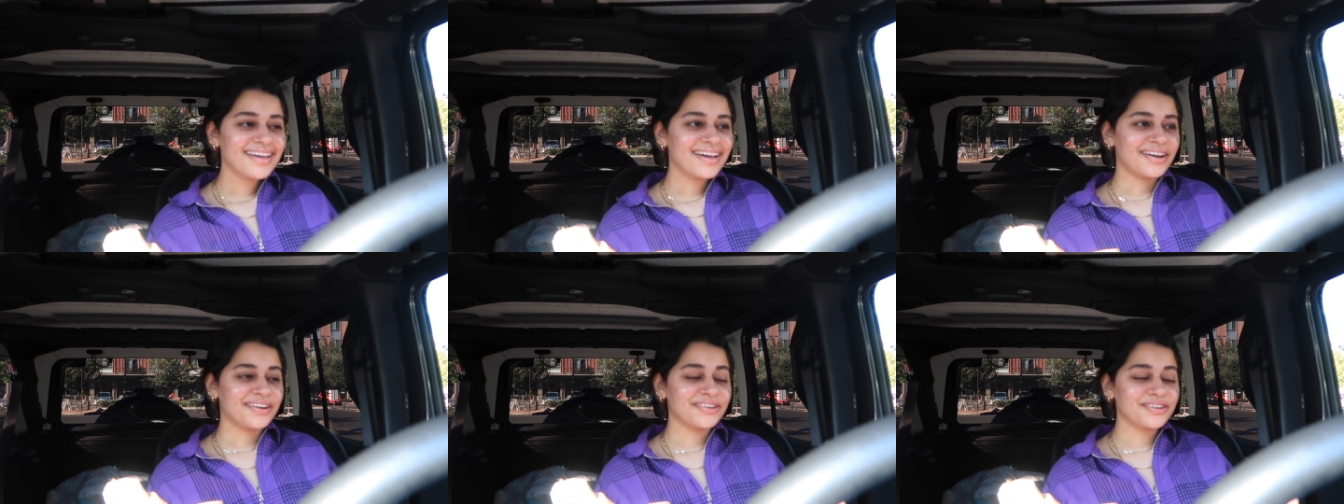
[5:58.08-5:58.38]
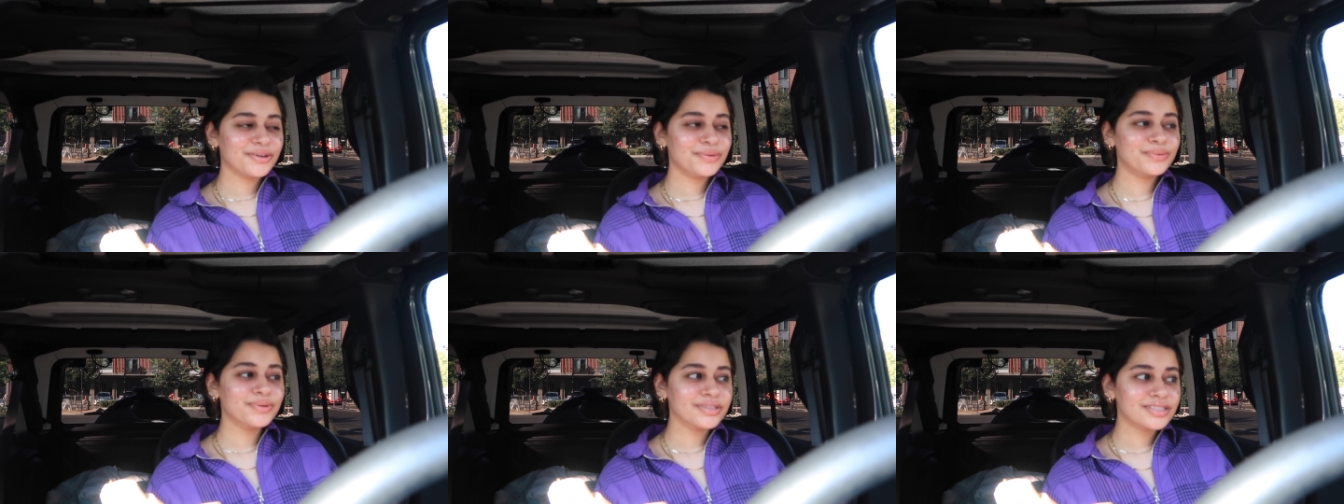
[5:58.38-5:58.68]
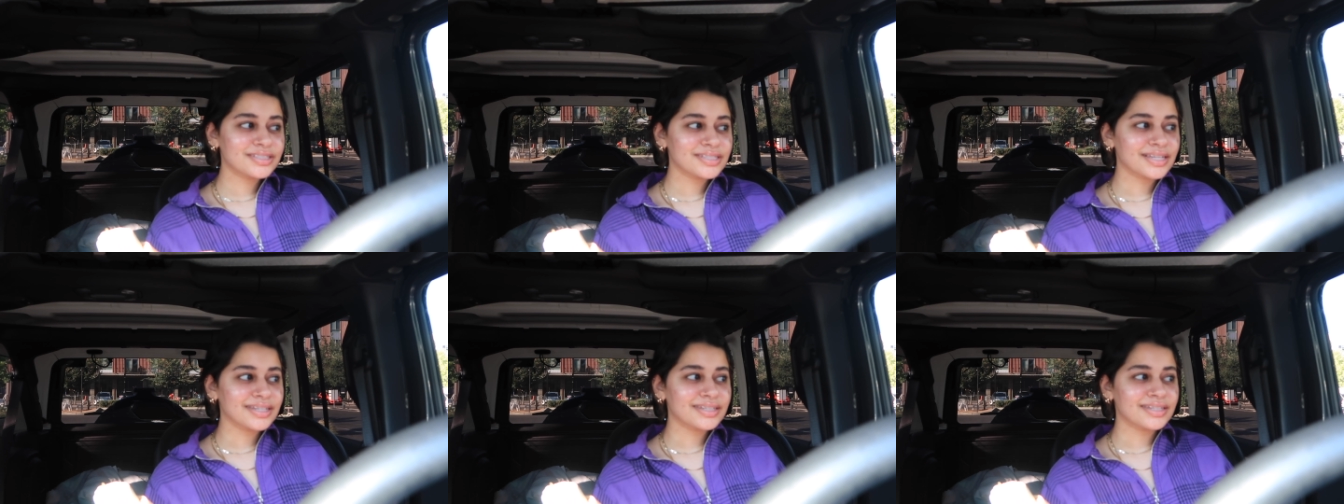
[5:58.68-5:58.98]
I don't know
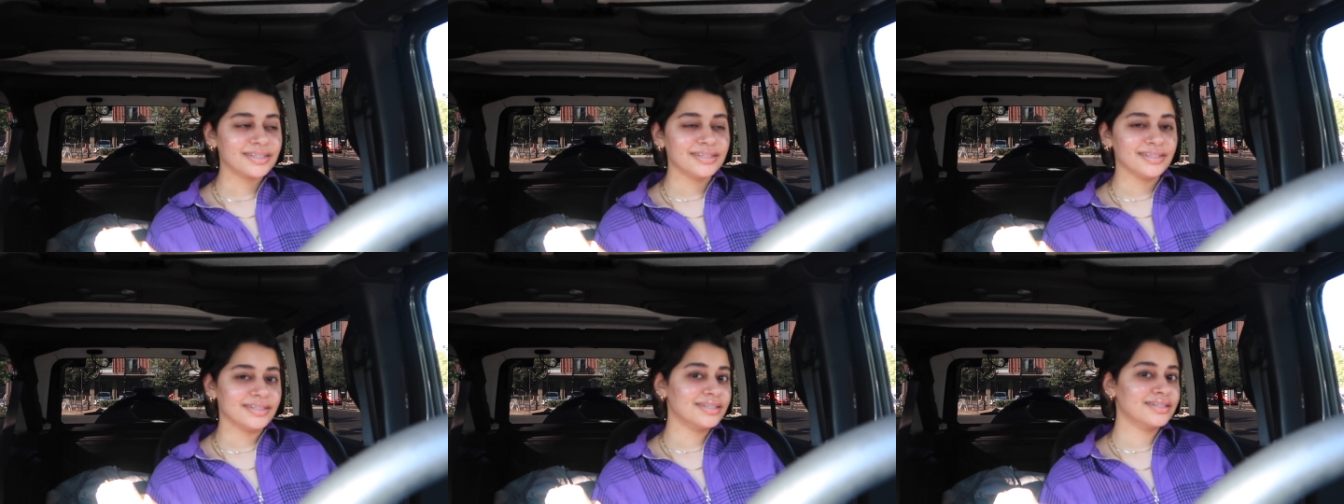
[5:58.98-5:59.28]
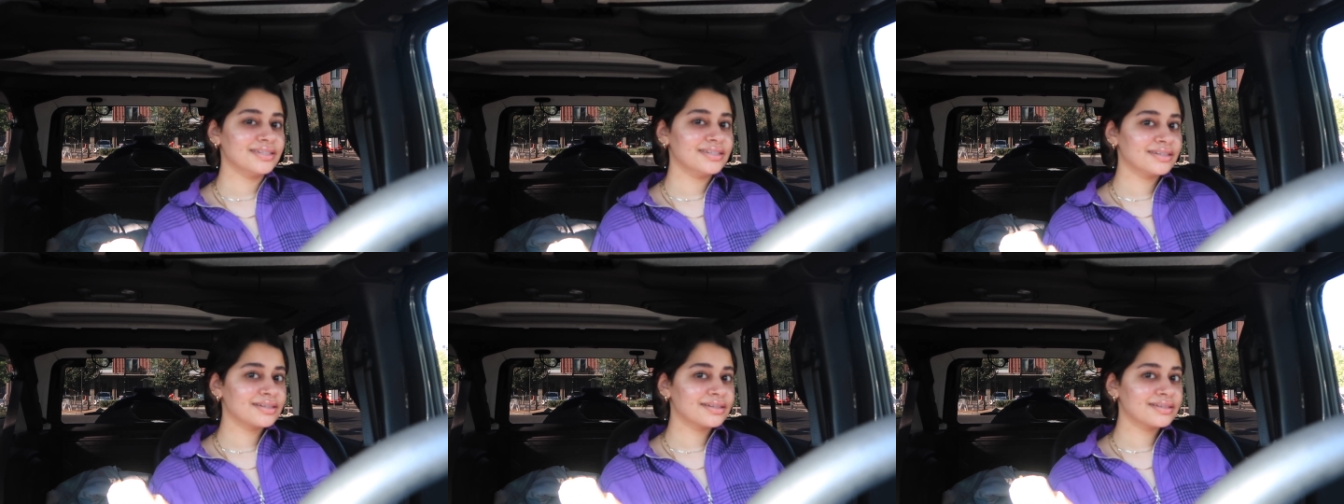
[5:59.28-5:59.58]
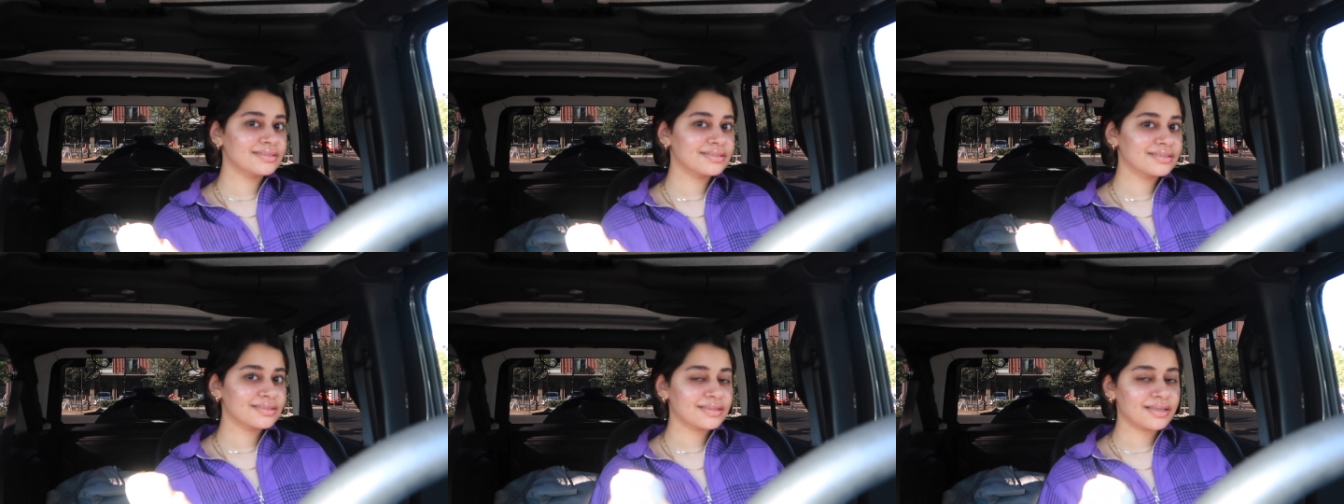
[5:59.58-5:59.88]
what's like in
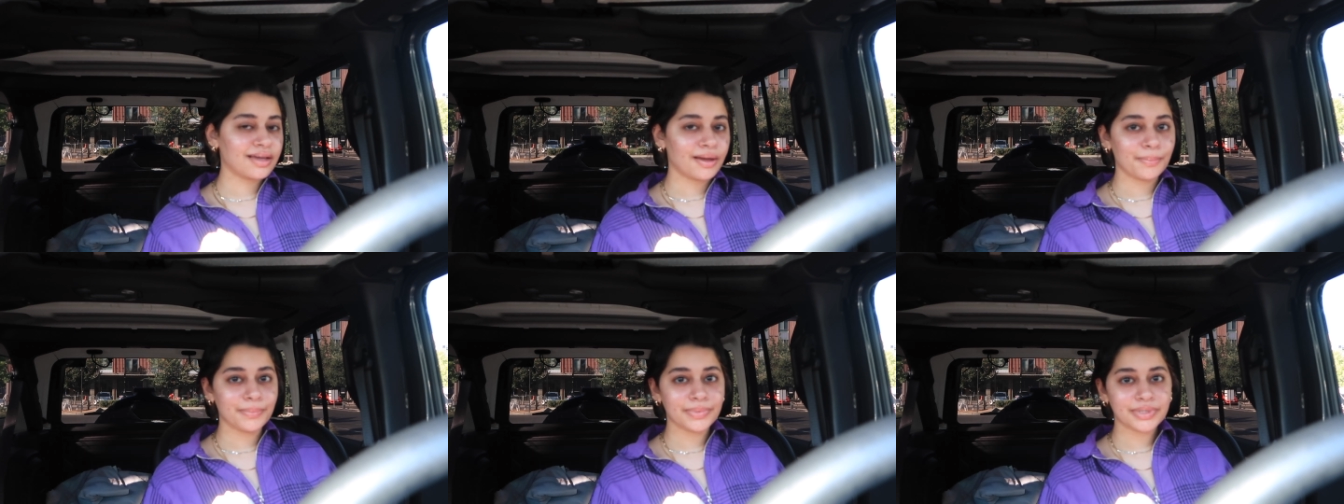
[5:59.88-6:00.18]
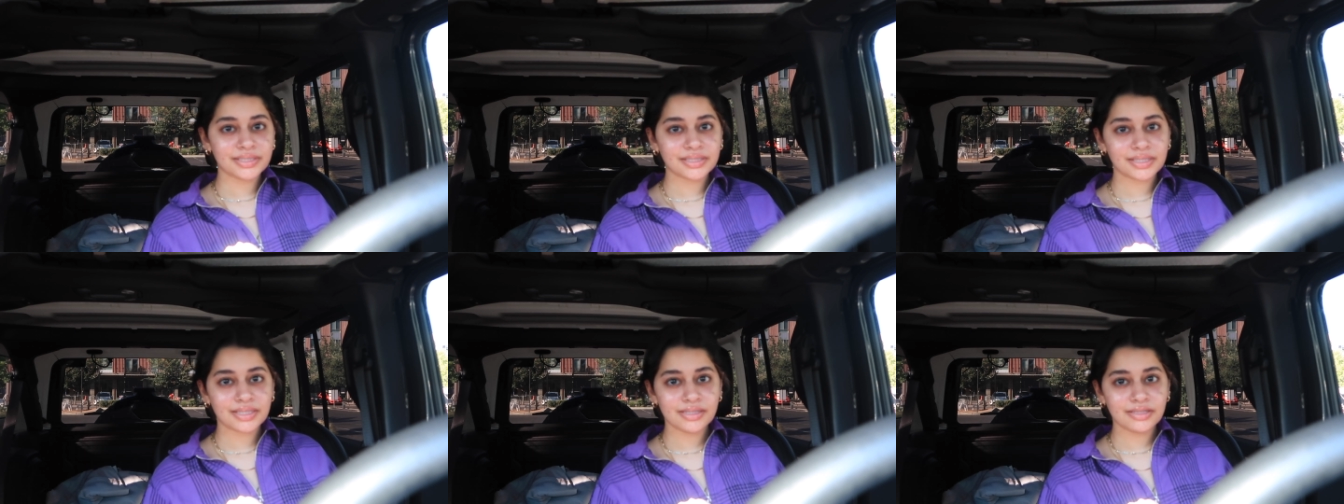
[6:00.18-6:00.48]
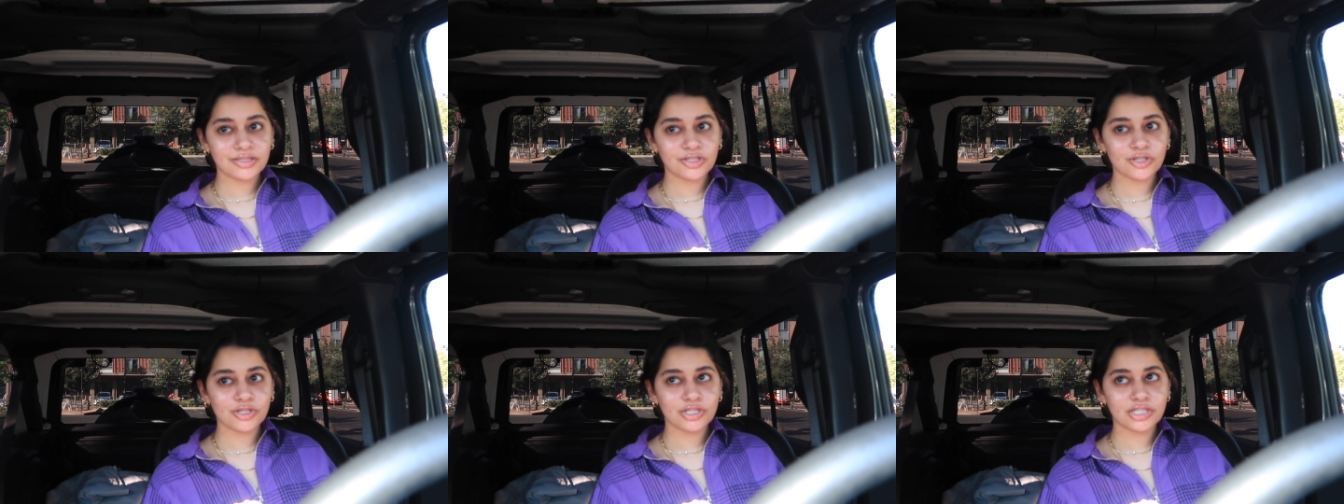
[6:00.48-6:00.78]
here that makes
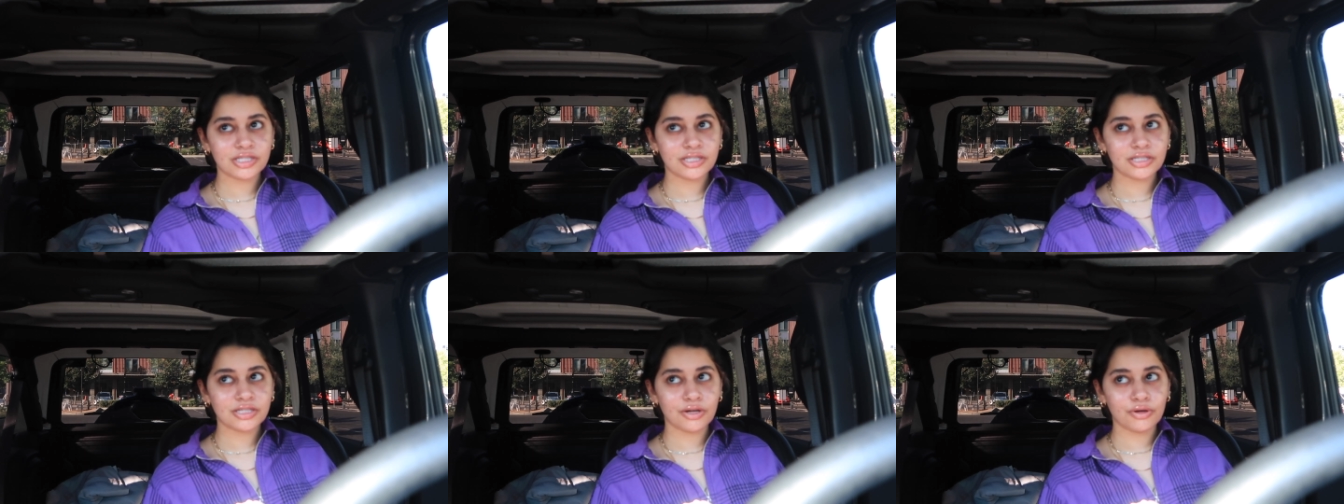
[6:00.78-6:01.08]
it just